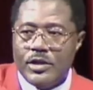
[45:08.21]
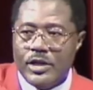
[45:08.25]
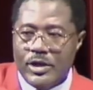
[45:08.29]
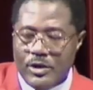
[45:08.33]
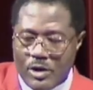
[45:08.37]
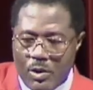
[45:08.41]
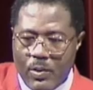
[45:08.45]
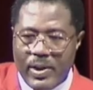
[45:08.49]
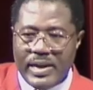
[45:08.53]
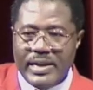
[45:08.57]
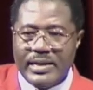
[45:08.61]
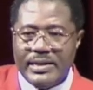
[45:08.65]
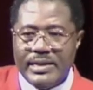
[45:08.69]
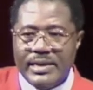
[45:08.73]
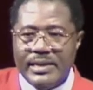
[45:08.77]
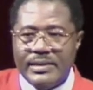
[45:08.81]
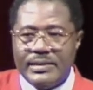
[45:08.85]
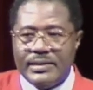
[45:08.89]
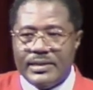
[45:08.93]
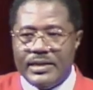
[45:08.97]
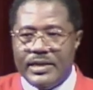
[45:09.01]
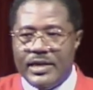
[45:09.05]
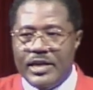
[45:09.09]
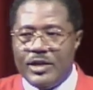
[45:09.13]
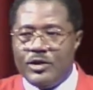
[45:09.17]
You know what he
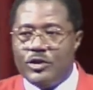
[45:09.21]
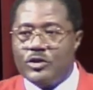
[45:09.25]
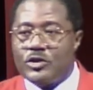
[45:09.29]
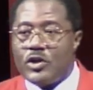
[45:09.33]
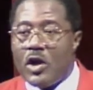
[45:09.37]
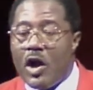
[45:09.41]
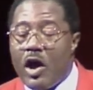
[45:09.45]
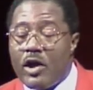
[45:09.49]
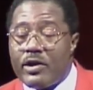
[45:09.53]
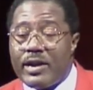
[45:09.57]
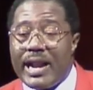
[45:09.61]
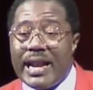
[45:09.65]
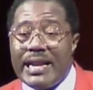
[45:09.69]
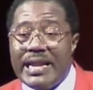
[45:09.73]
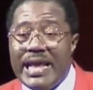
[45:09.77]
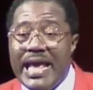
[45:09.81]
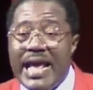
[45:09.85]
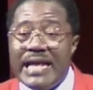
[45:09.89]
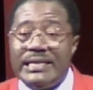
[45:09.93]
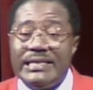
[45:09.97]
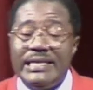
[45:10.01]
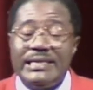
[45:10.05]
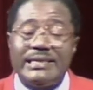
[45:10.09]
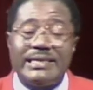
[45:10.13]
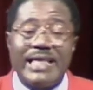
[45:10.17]
did? He used
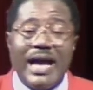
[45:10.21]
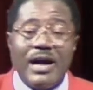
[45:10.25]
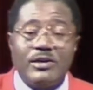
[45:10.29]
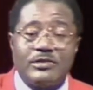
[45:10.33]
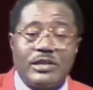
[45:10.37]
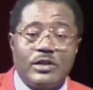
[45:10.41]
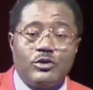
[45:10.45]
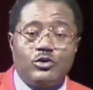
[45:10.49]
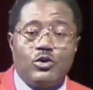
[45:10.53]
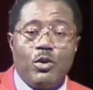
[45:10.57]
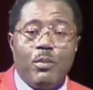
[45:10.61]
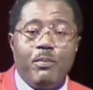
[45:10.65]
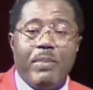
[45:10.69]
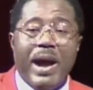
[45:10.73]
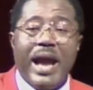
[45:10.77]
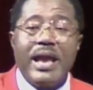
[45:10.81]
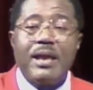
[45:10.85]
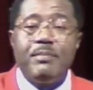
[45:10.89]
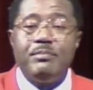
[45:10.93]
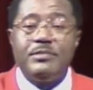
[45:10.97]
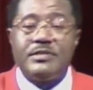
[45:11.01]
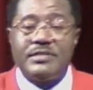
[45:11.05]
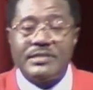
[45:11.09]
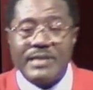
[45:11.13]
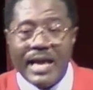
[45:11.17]
180,000 to buy
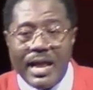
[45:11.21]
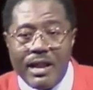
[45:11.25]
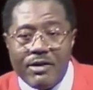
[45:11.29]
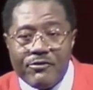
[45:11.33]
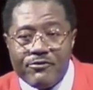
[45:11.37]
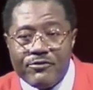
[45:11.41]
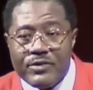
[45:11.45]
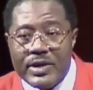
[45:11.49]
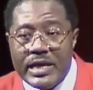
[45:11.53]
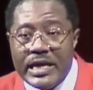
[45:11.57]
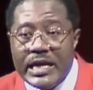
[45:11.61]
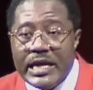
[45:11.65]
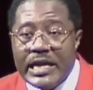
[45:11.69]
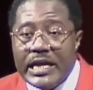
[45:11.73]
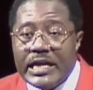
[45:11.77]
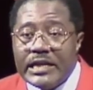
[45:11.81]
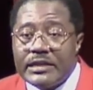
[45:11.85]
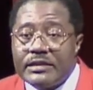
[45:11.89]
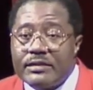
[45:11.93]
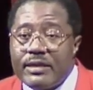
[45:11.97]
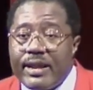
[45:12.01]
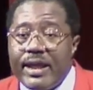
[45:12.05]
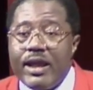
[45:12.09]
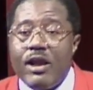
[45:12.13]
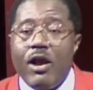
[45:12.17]
himself
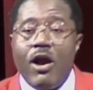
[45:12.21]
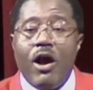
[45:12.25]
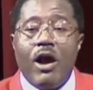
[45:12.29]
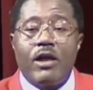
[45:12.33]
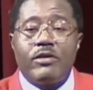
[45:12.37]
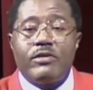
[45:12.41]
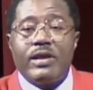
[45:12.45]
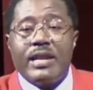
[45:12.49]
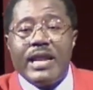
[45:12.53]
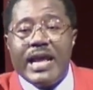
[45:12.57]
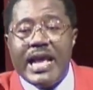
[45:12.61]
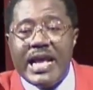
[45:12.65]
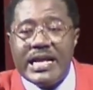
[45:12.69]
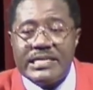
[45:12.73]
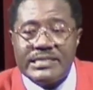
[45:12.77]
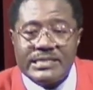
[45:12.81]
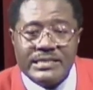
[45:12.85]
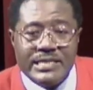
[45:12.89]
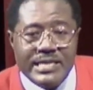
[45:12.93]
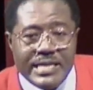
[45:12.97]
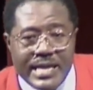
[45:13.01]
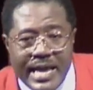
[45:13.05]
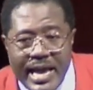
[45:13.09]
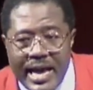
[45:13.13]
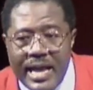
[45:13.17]
300
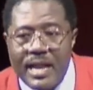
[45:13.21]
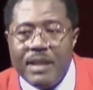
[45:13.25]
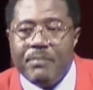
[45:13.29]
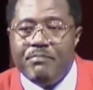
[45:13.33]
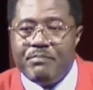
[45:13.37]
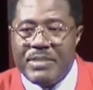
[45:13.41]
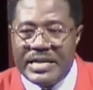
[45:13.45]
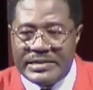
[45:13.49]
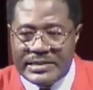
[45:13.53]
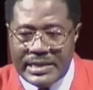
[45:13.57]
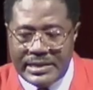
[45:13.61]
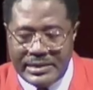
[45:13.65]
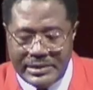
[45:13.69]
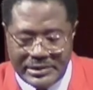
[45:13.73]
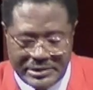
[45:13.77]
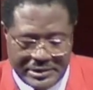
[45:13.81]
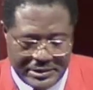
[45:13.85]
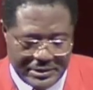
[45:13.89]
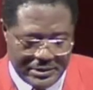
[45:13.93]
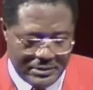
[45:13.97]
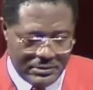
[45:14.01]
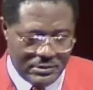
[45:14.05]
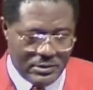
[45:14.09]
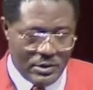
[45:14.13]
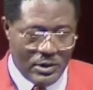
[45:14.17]
SEL
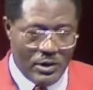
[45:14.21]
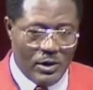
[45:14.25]
Mercedes.